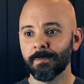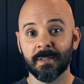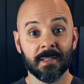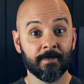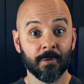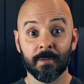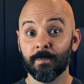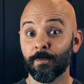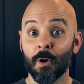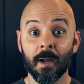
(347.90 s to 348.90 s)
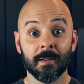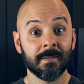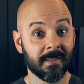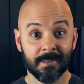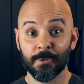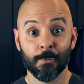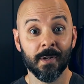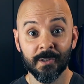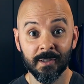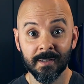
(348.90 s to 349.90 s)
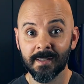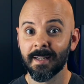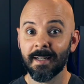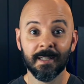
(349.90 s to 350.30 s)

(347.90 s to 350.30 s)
different fraud situations,